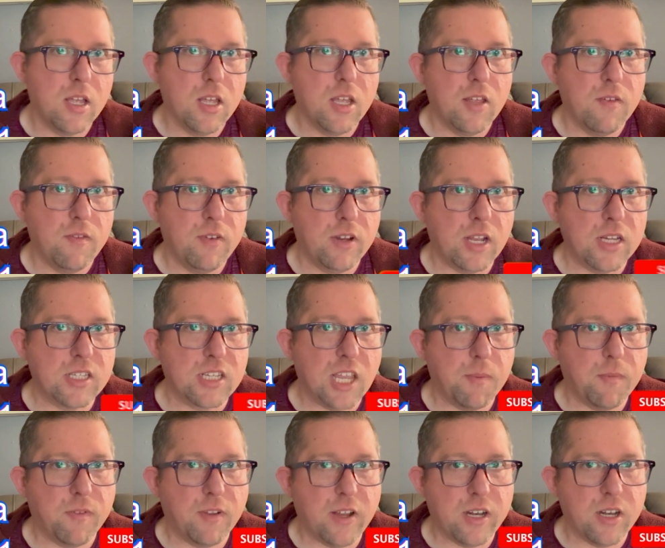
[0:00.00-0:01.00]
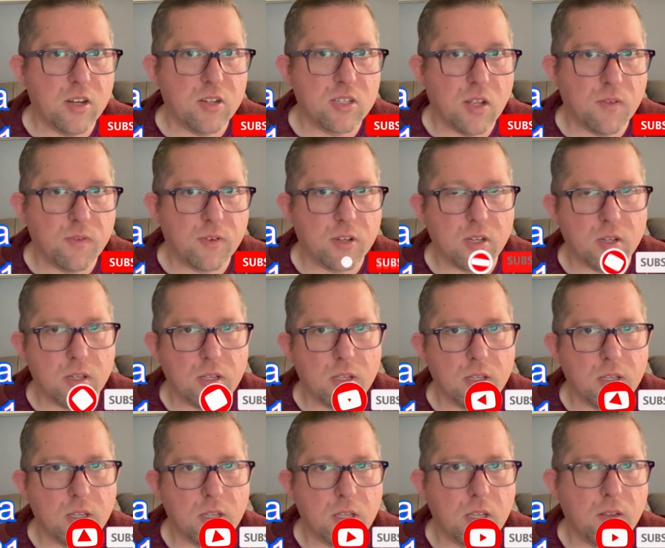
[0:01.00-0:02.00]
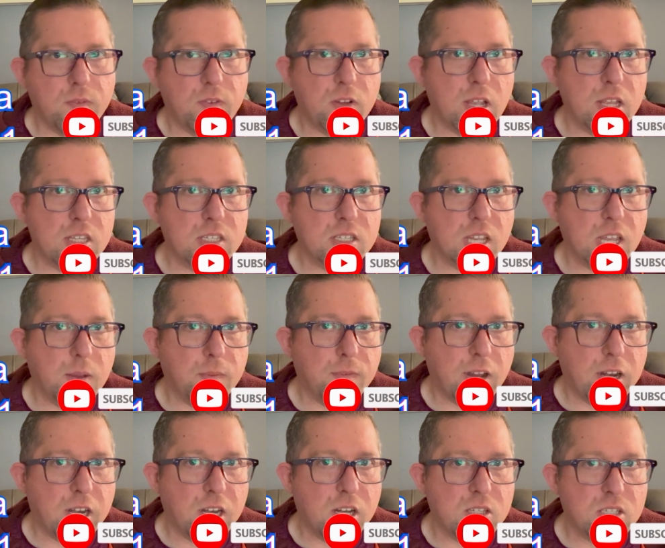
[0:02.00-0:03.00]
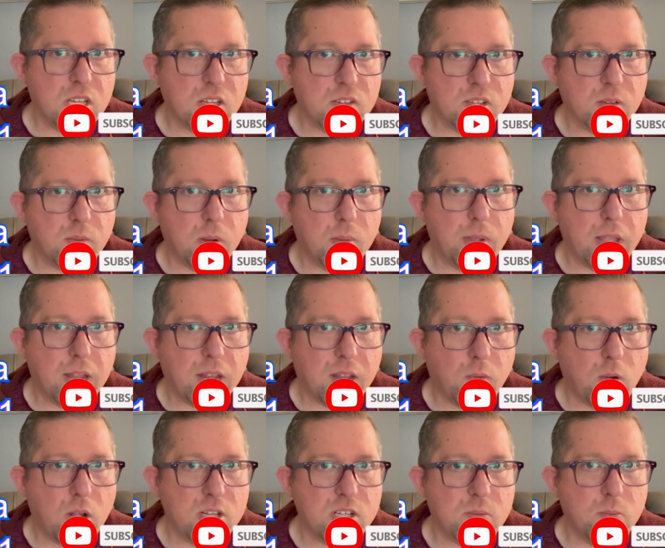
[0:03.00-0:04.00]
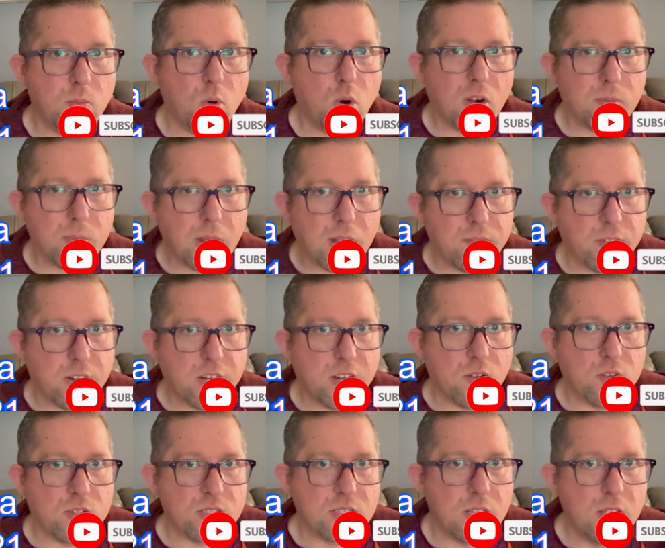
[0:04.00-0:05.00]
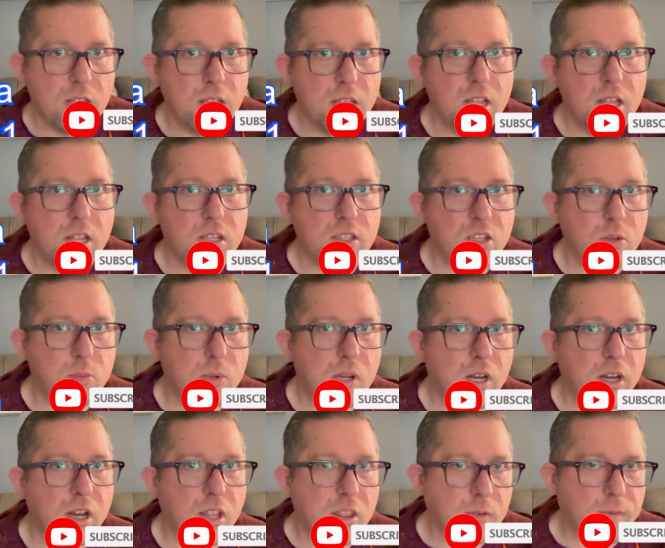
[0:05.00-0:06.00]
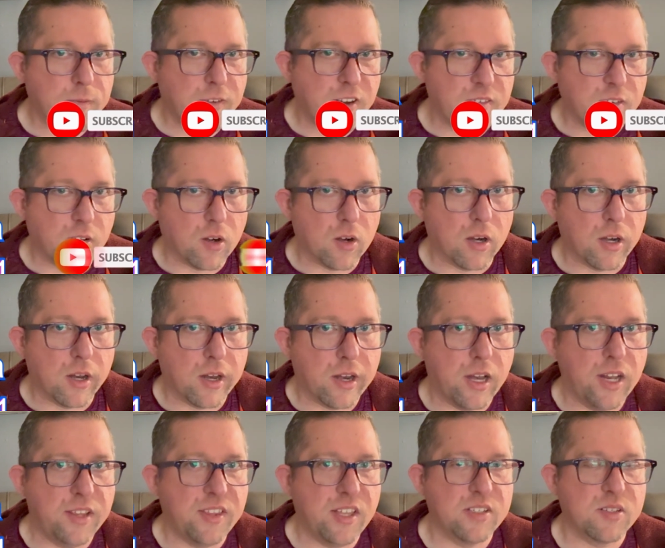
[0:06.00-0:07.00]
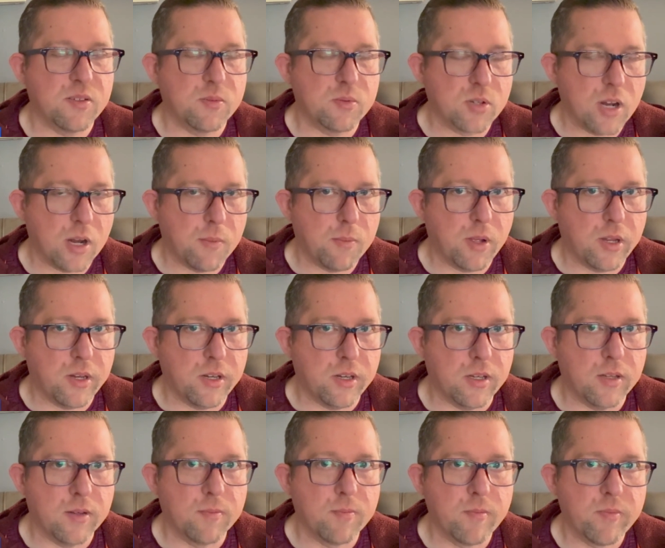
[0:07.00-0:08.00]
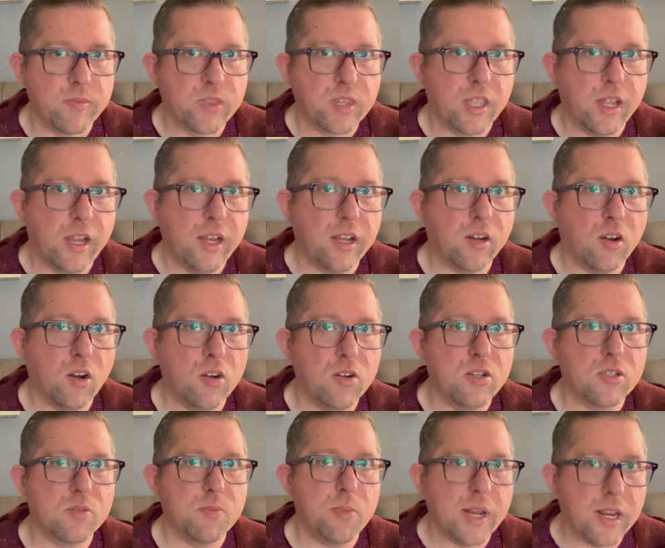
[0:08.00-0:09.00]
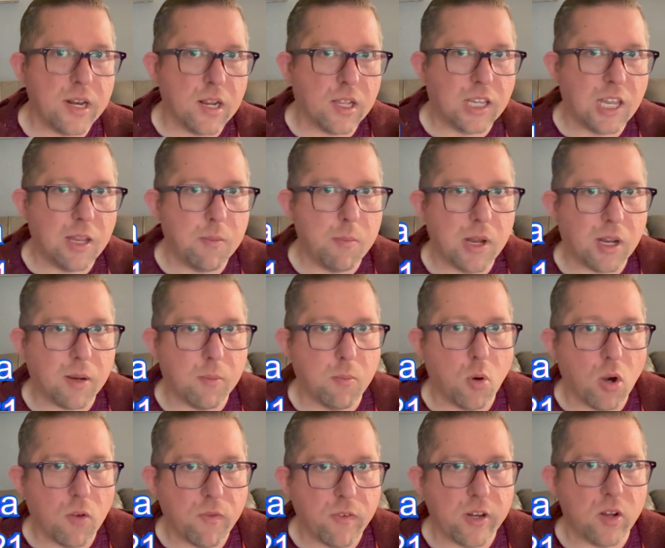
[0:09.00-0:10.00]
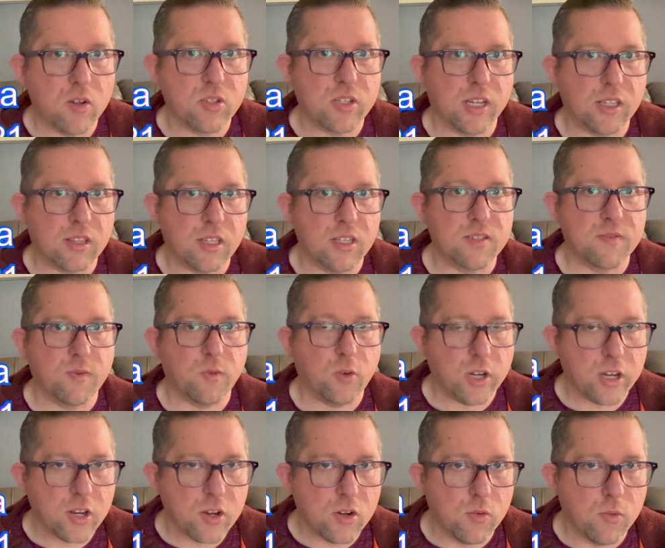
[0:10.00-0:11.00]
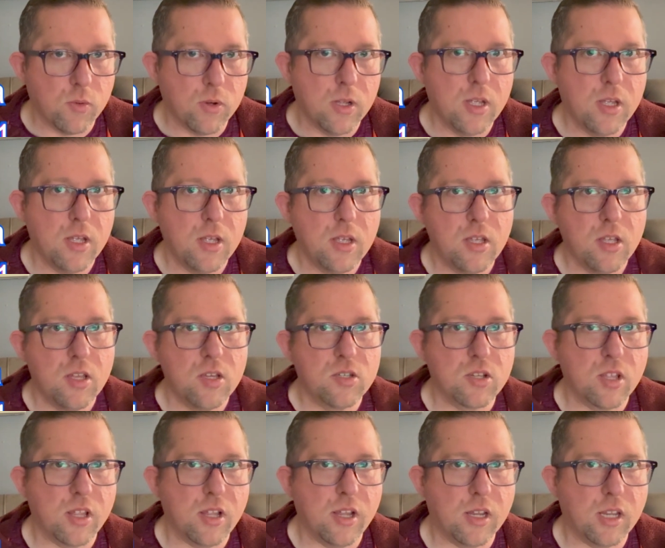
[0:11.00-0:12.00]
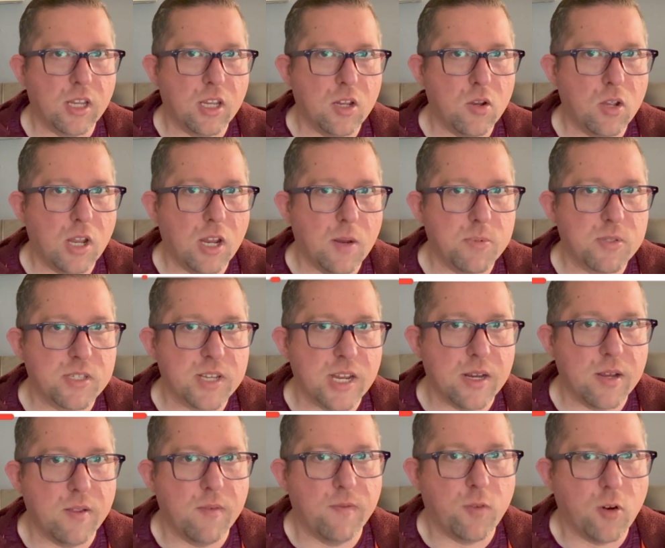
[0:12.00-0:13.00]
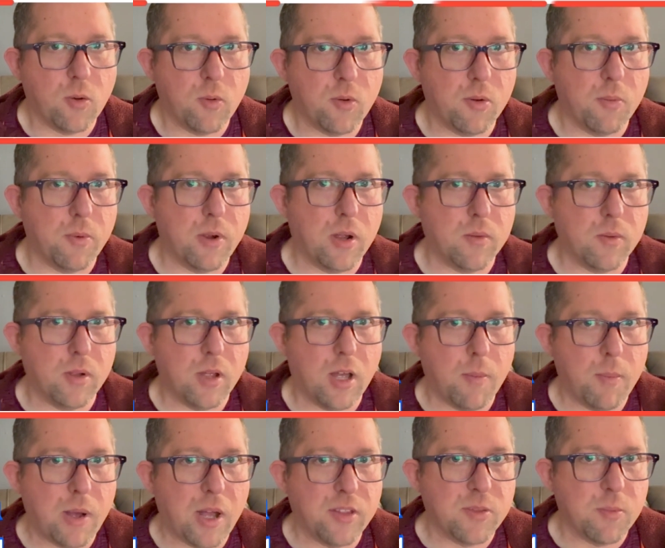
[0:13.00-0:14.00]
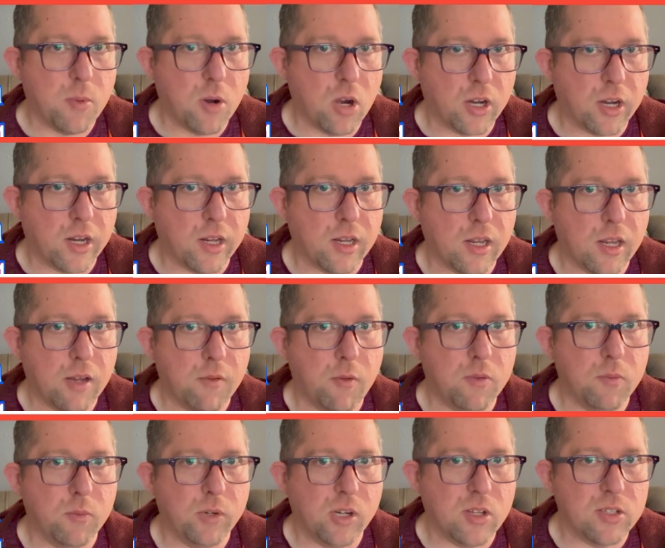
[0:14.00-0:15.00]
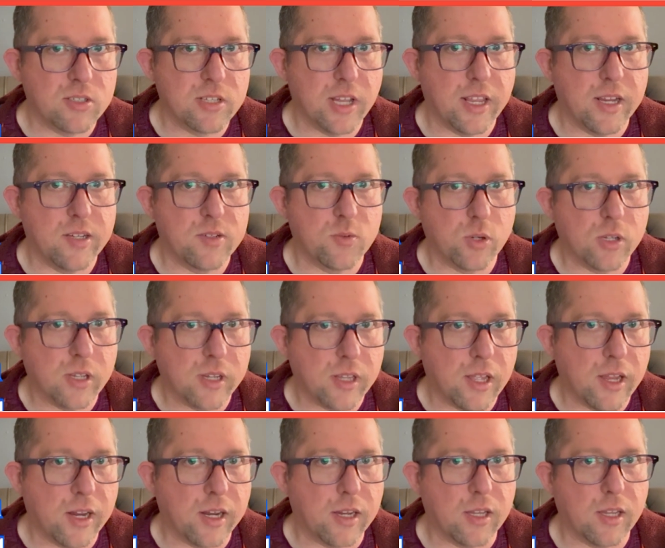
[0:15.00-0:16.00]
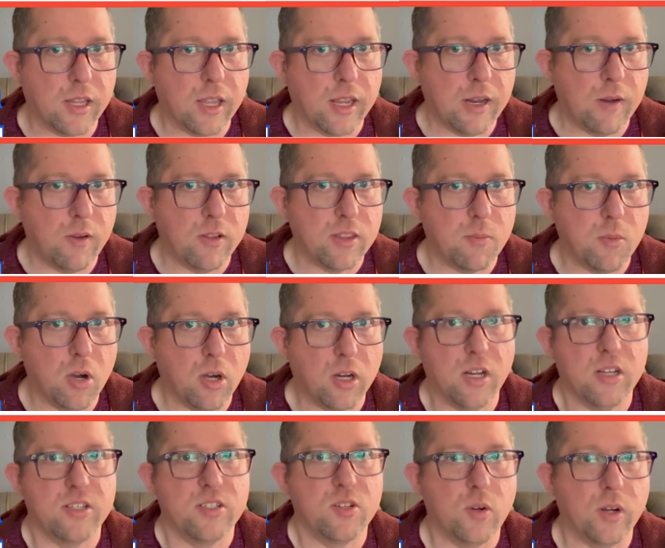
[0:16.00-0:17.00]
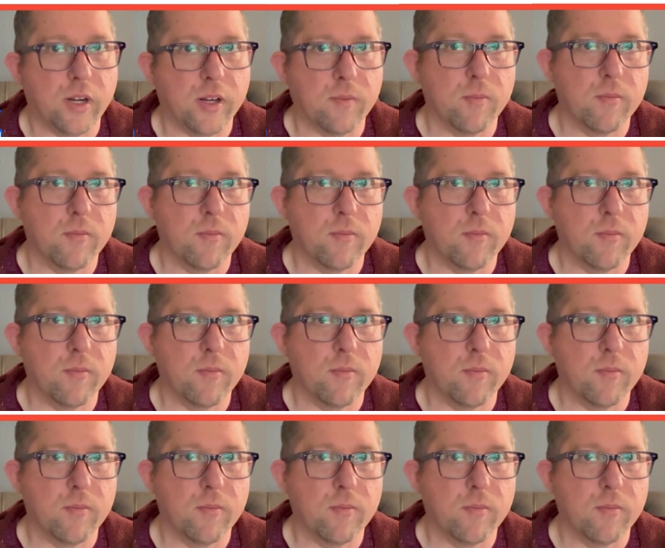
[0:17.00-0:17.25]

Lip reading: If you guys keep finding yourself coming back and watching more of my videos, do me another favor and hit that subscribe button. It encourages me to keep making more videos like this for you, so that you keep staying informed about the market and what real estate is really like and what the market is doing.